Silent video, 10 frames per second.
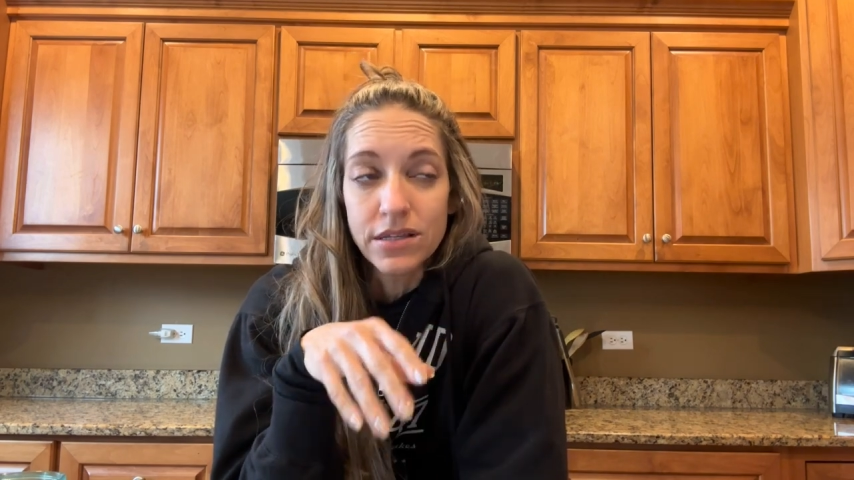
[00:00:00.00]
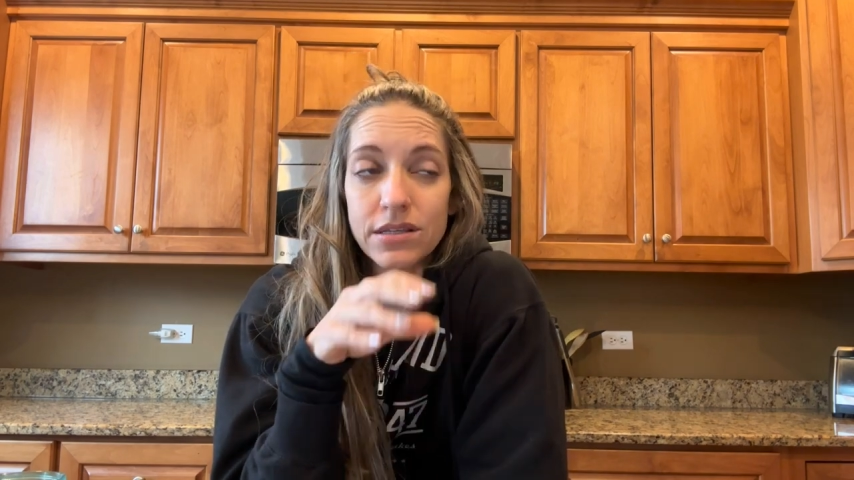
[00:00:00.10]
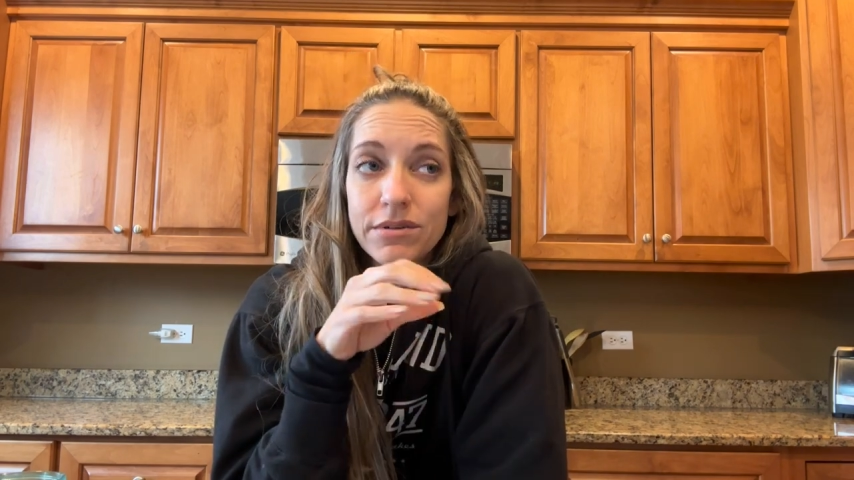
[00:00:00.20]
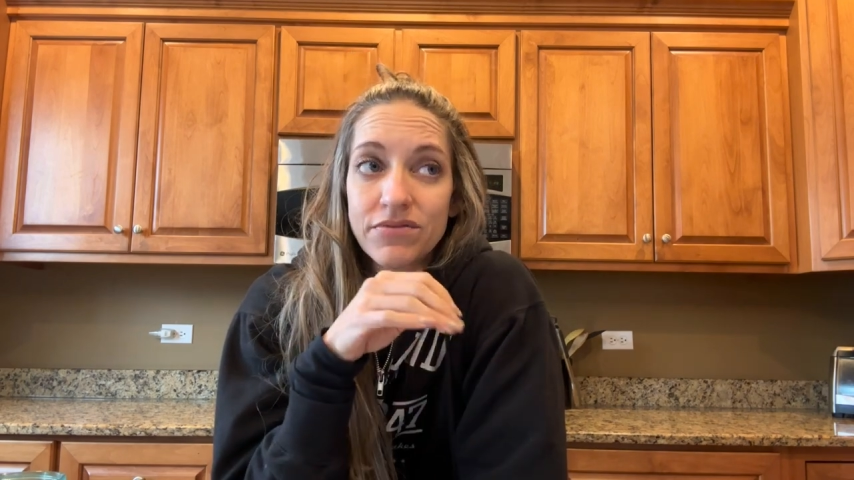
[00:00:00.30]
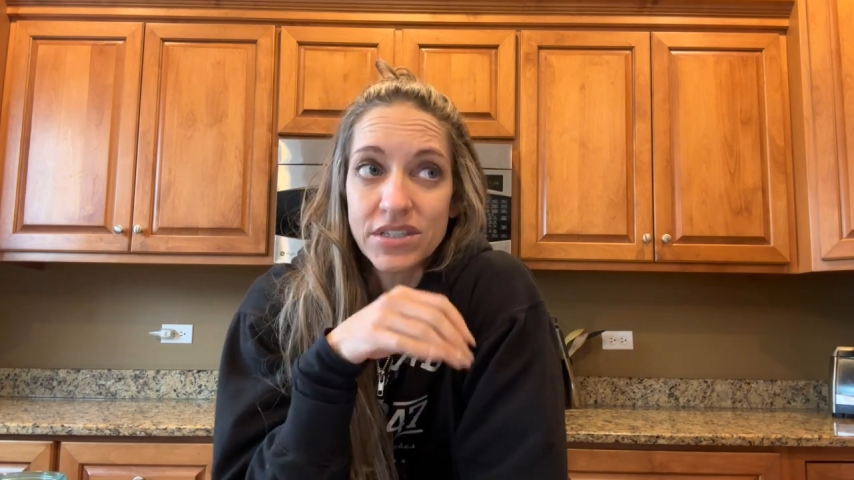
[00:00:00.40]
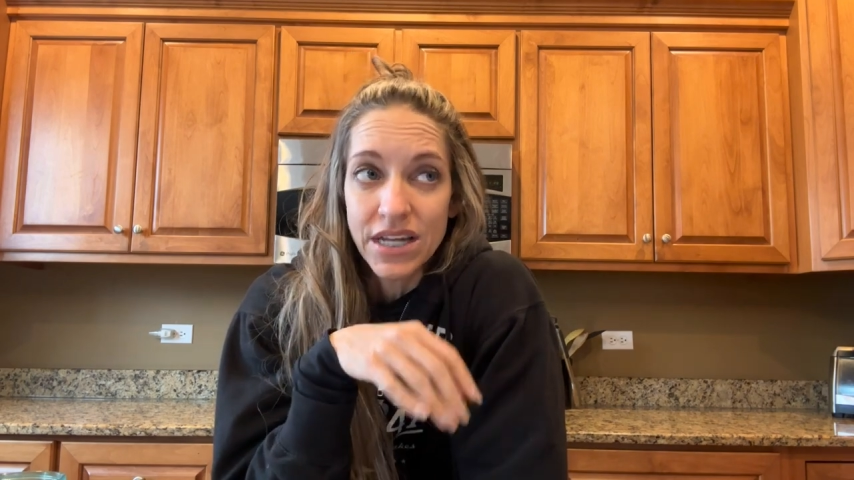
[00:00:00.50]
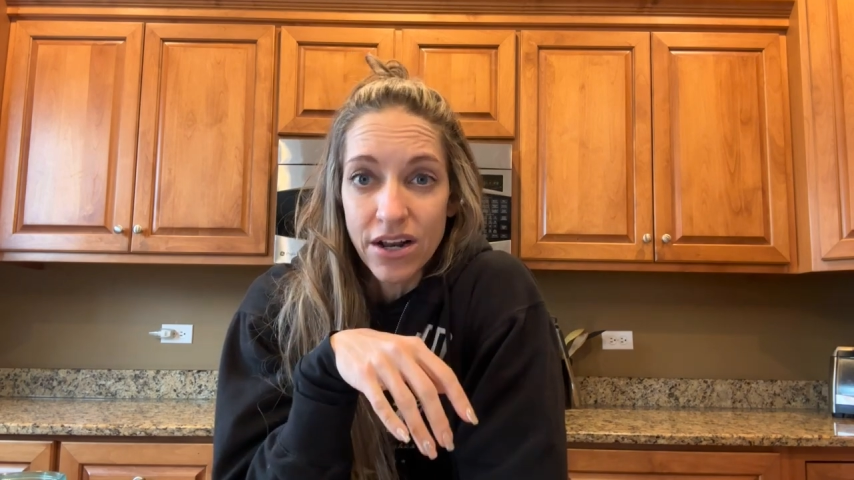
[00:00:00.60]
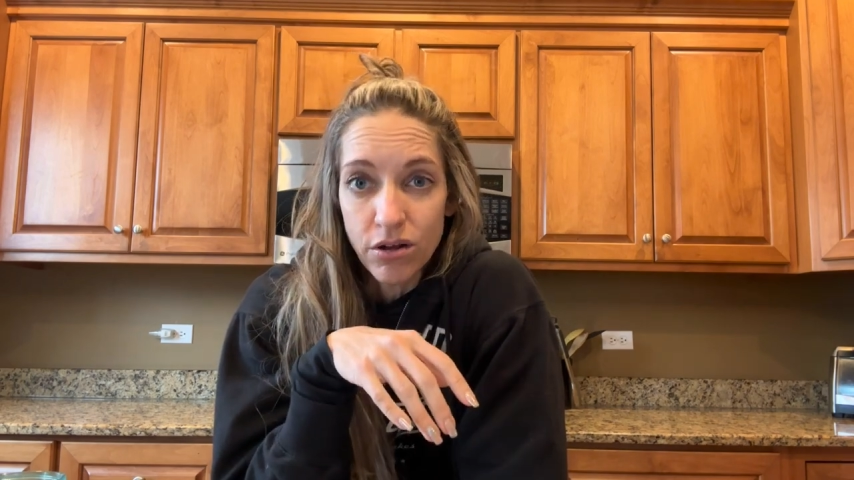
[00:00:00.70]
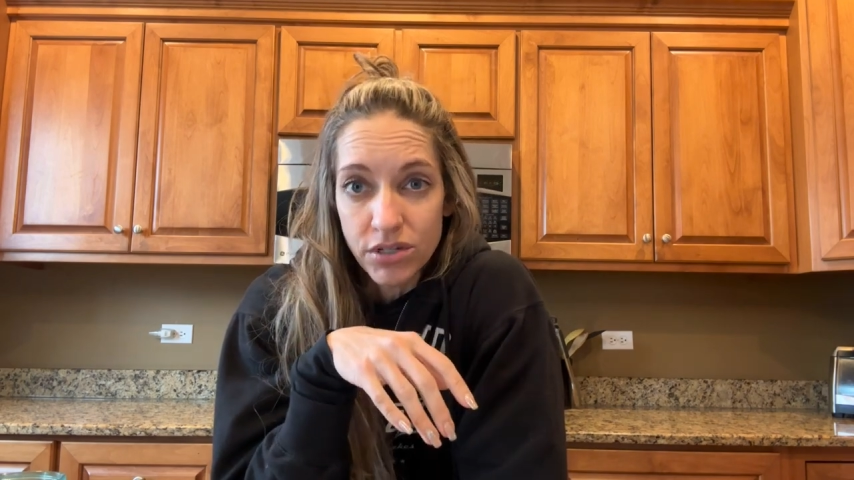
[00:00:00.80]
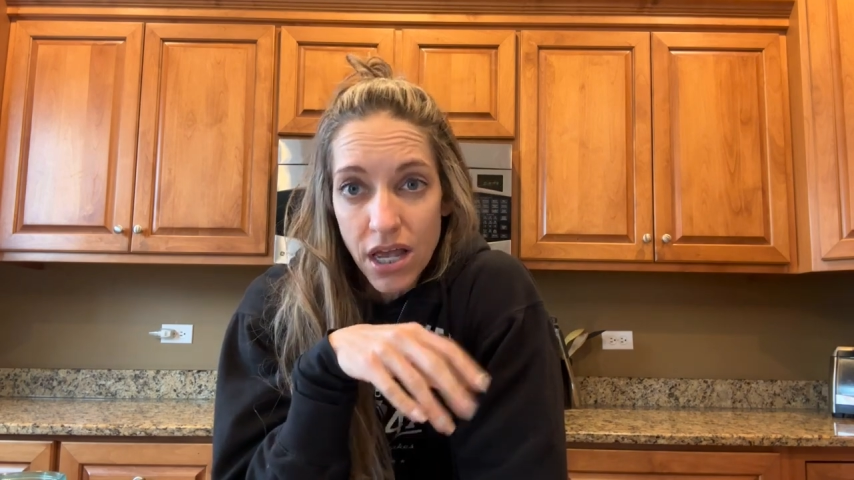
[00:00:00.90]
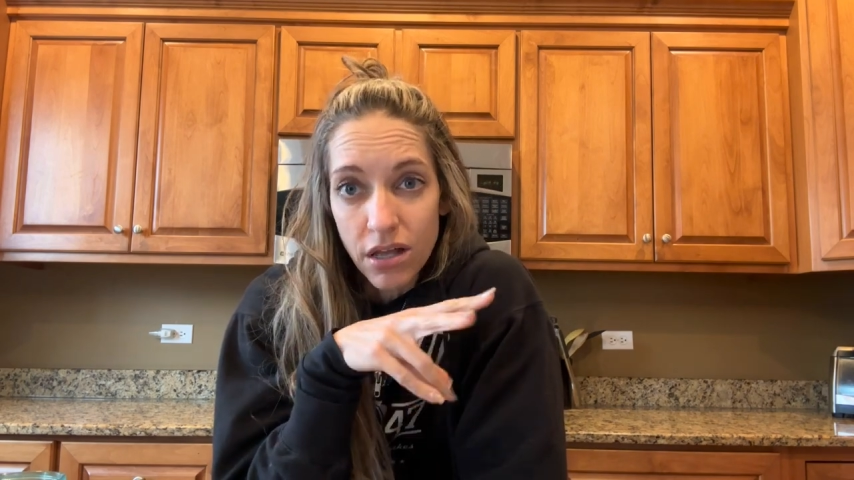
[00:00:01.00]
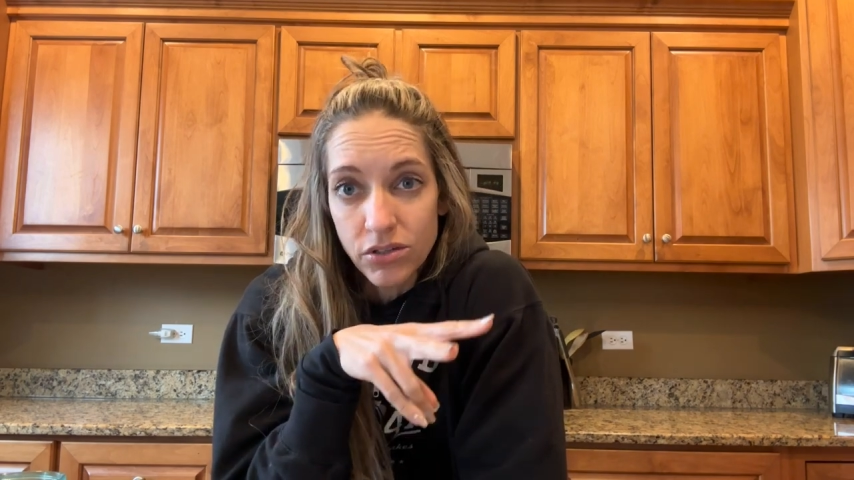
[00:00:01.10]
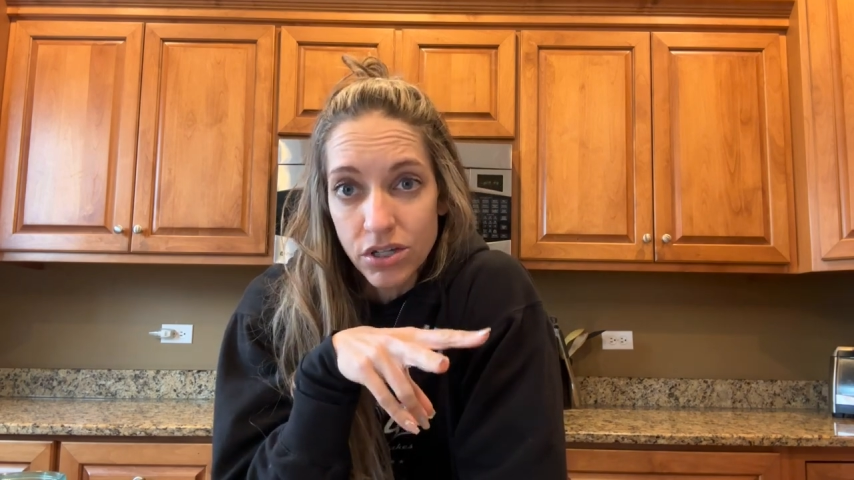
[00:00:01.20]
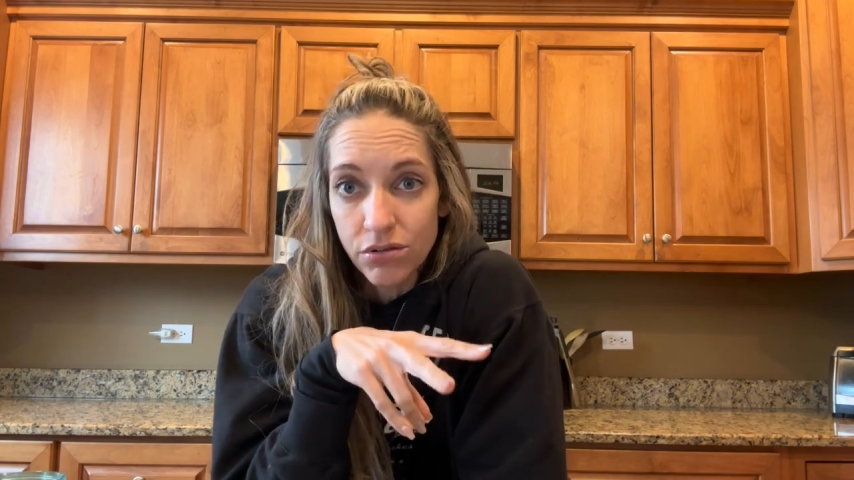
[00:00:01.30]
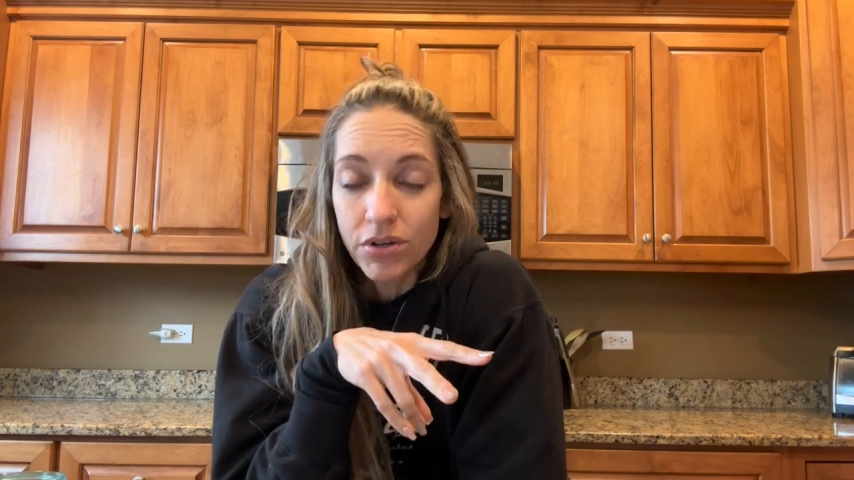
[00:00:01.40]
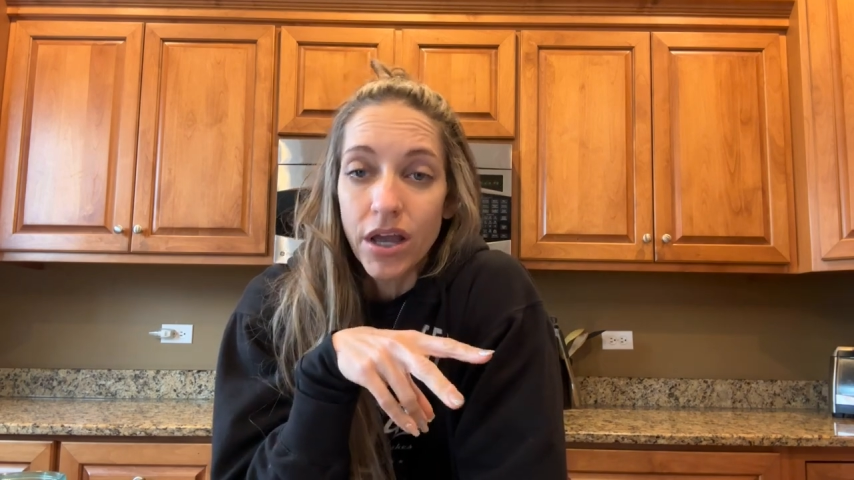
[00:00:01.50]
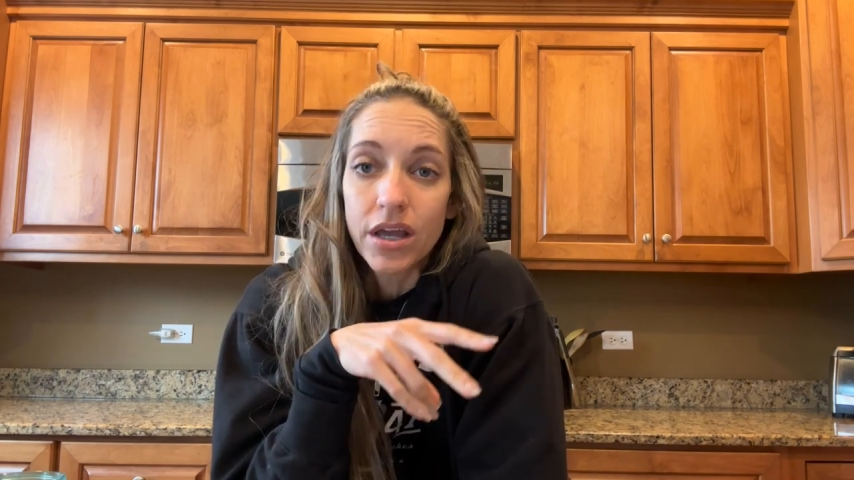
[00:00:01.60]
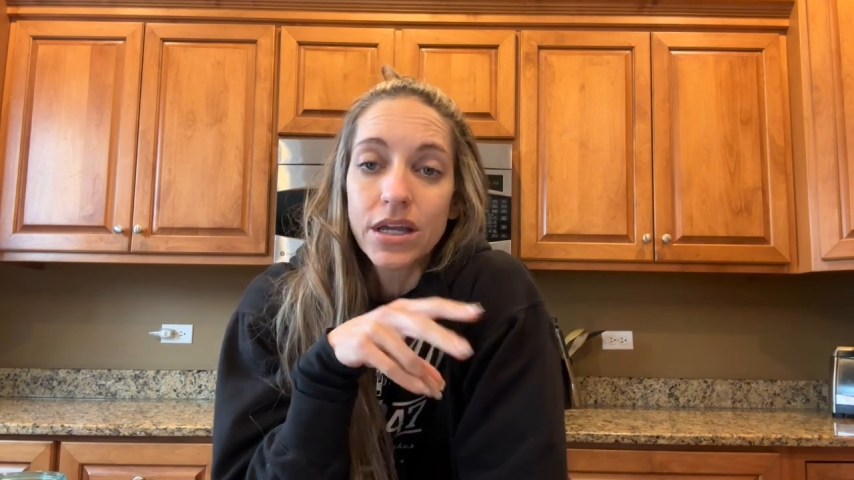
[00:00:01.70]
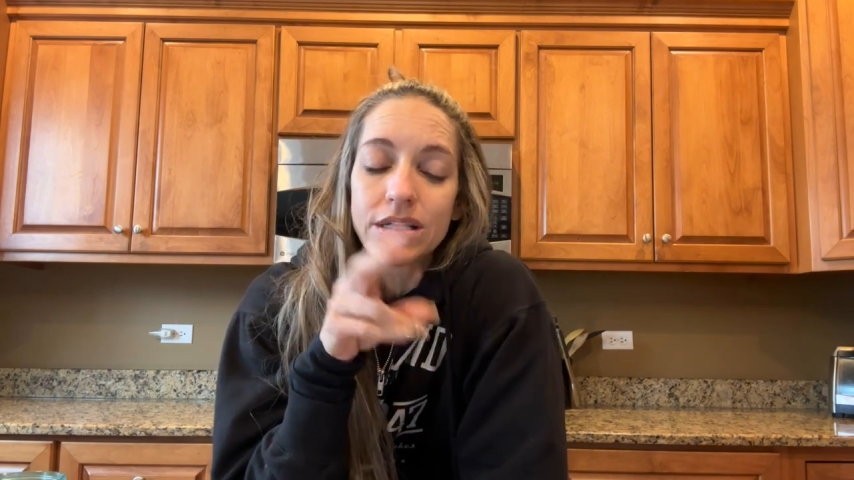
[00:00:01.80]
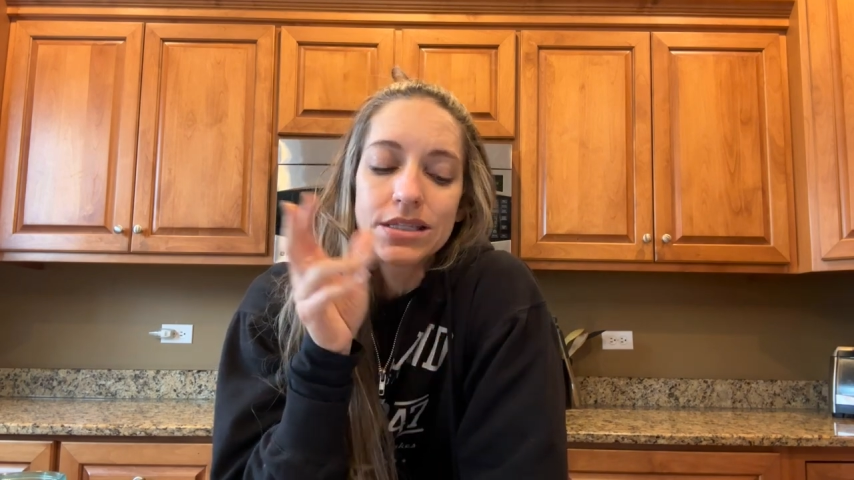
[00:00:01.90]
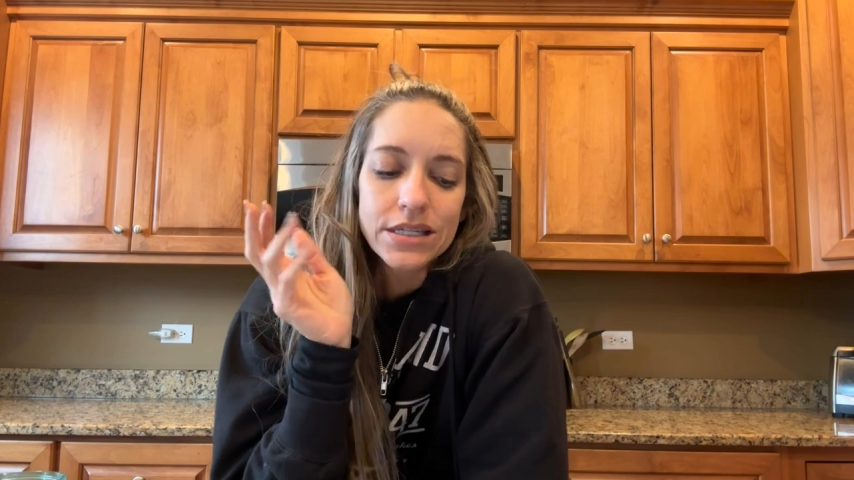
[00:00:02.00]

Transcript: So I would stay at a hotel two nights